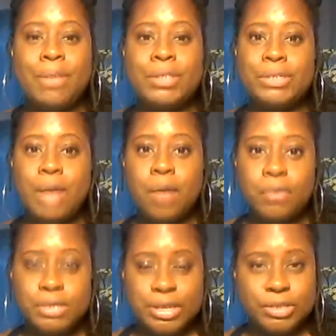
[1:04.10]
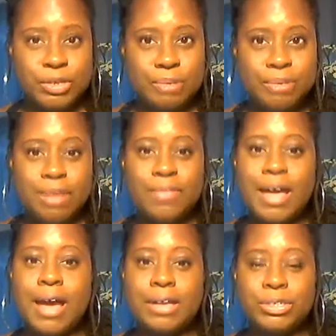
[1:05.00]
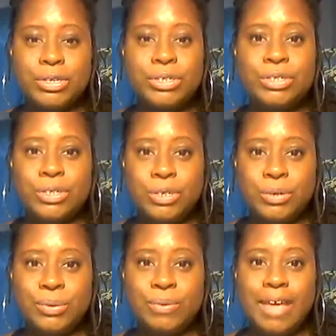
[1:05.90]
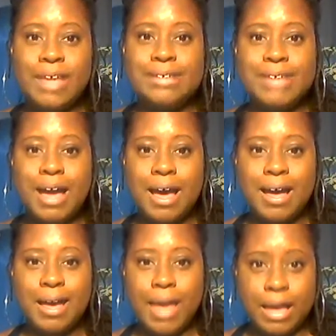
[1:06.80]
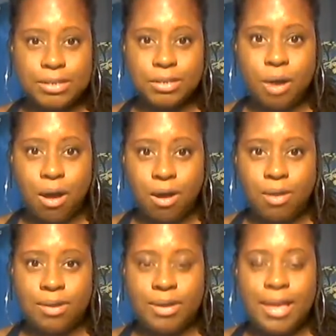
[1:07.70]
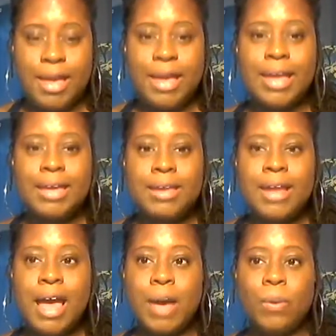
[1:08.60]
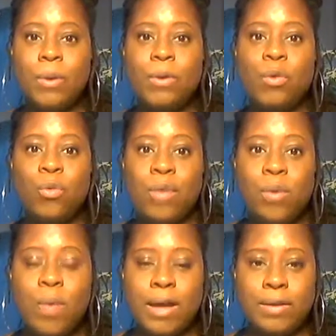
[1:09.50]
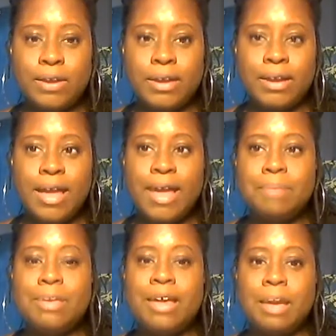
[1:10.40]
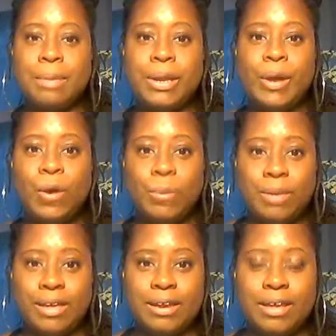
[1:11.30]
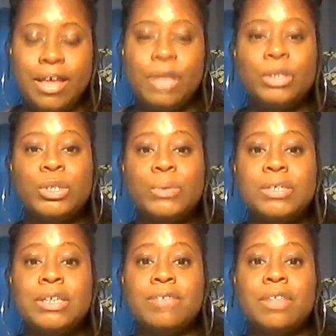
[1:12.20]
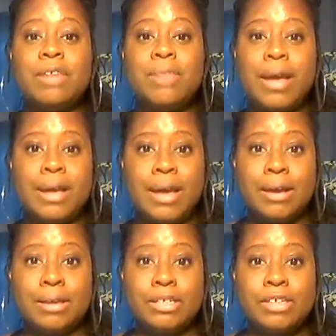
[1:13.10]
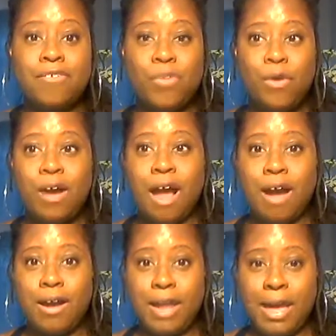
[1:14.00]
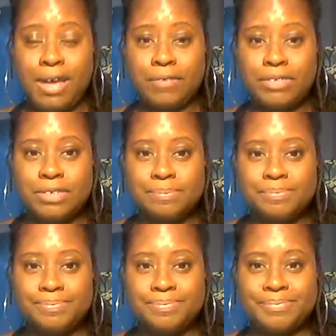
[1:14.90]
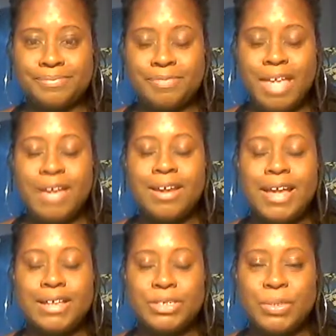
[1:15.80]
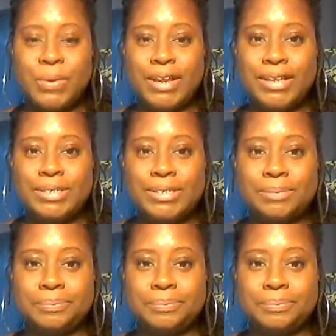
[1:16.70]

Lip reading: this conversation be of the highest good to you and to I and to all in our rewilding and becoming open to receive the divine guidance for our lives. And so it is.